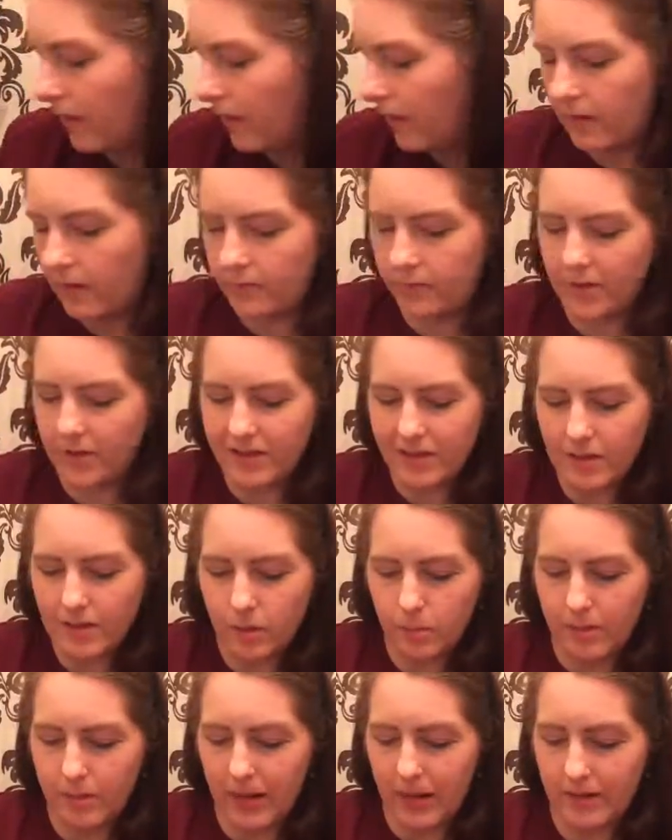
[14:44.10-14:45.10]
For a little
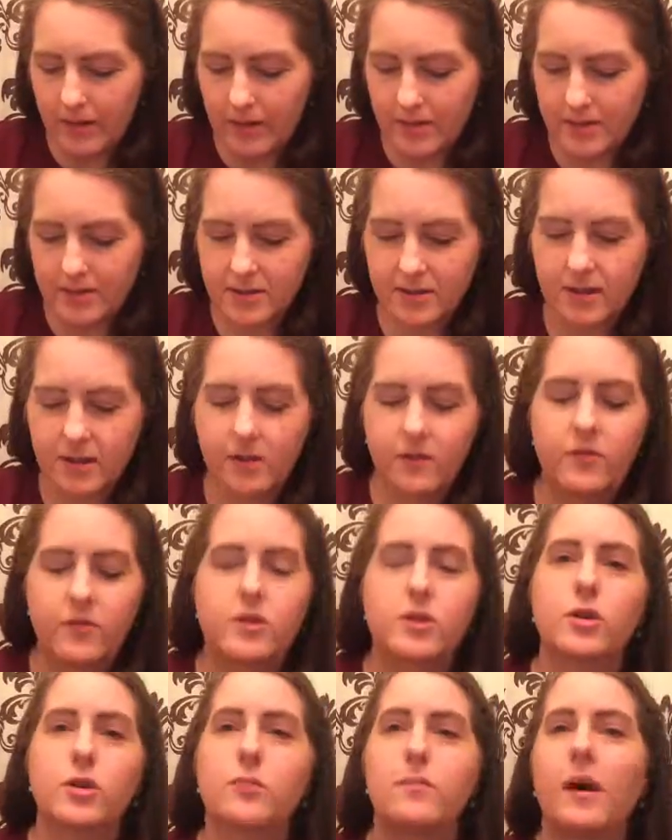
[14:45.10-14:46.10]
palette, for
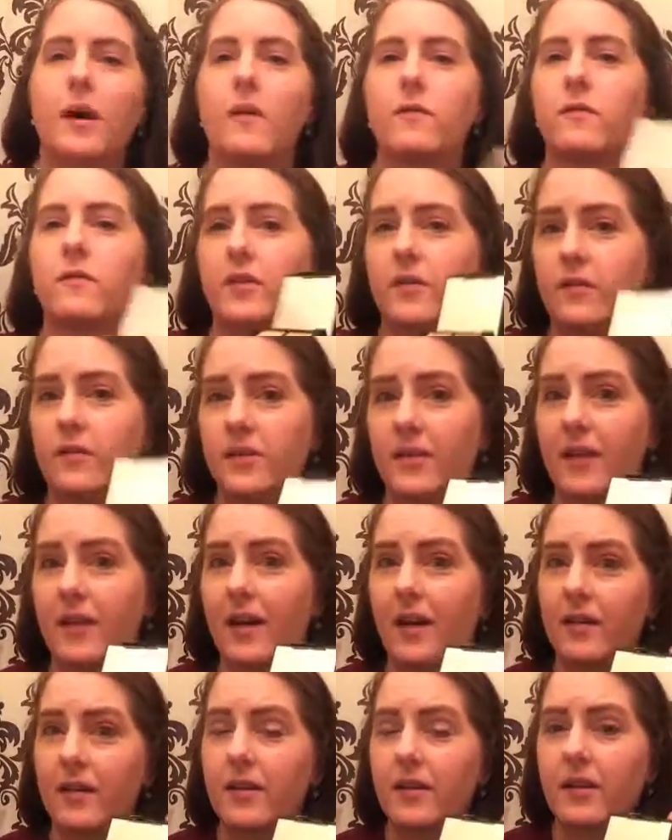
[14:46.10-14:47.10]
£2.50,
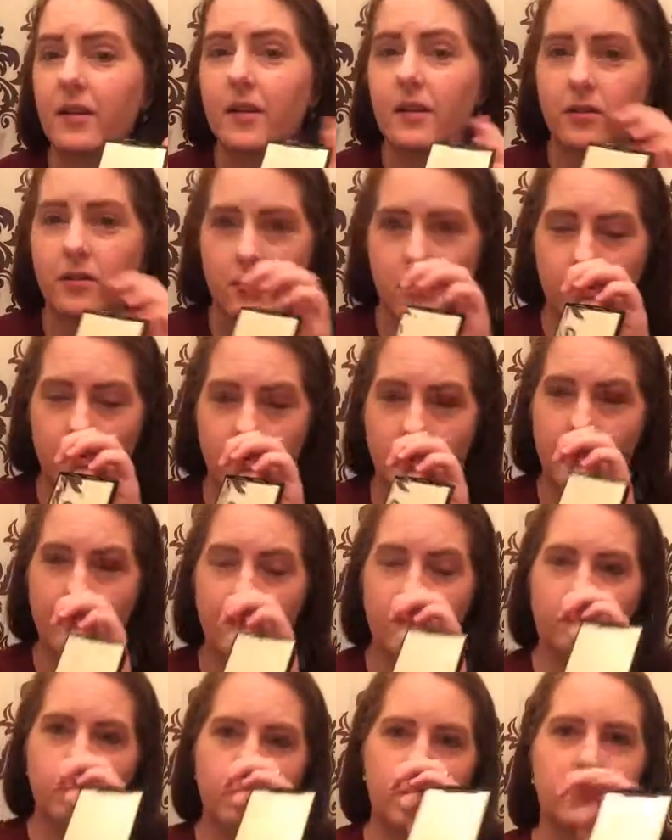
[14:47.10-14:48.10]
that is good. That
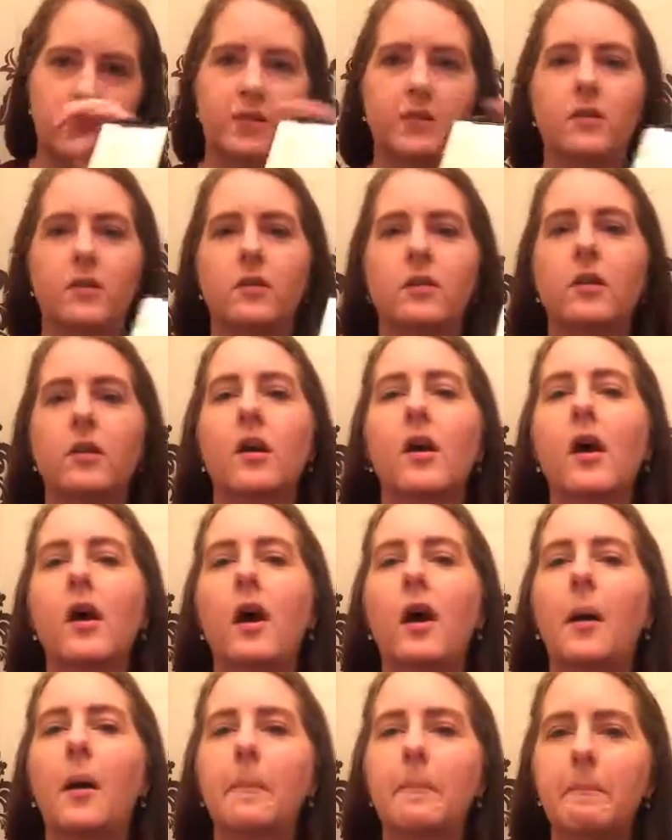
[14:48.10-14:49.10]
is pretty good.
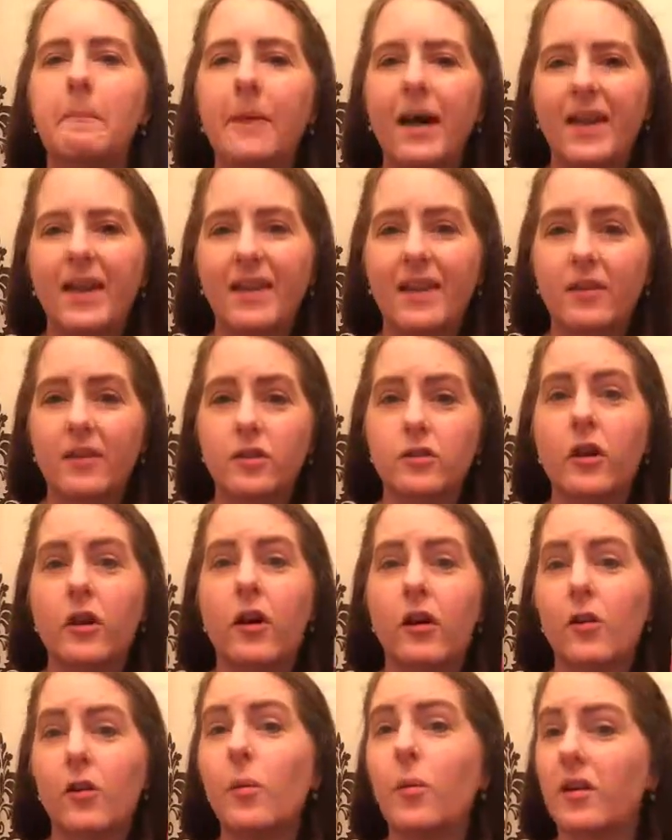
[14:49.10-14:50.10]
I may get the
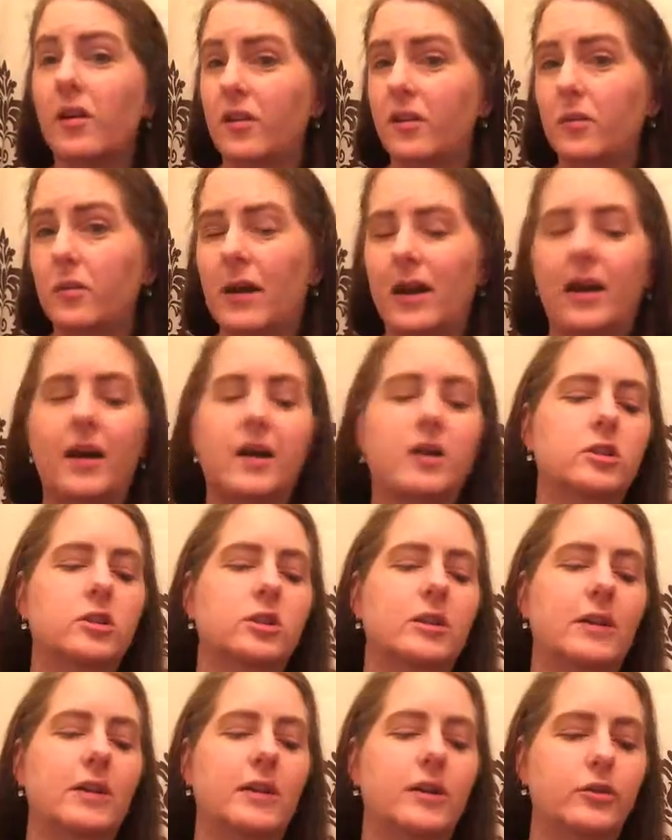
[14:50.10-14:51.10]
darker one as well,
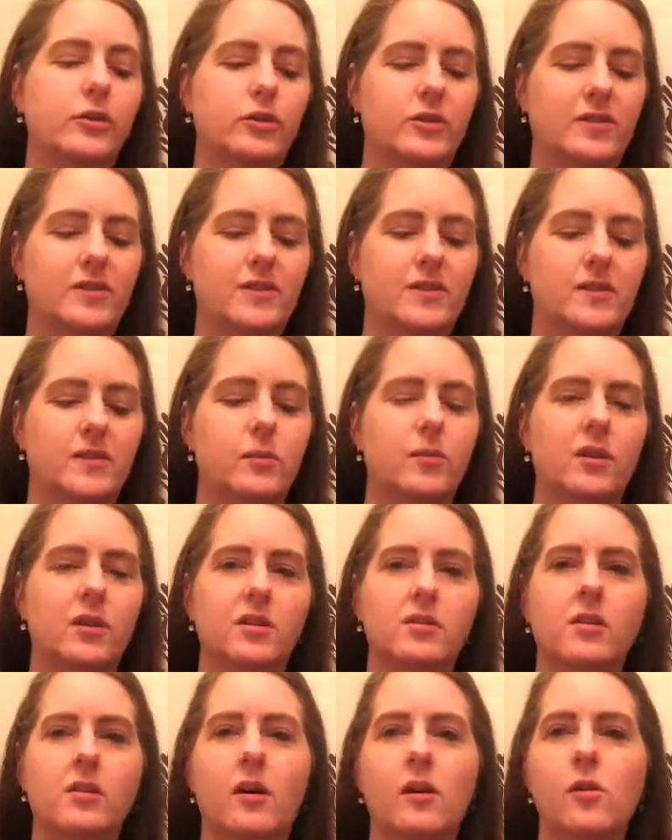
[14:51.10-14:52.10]
actually, just to see what the
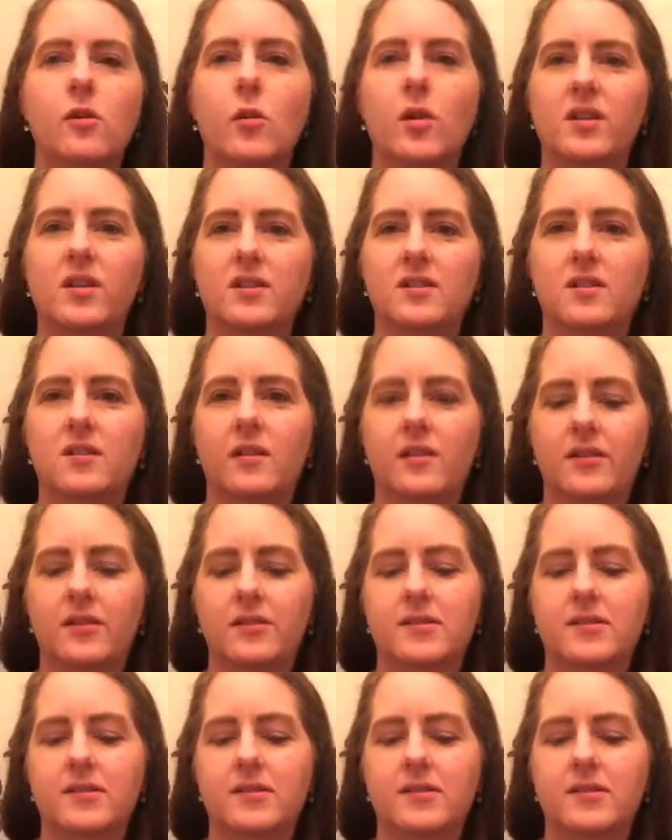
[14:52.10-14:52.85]
darker one is like.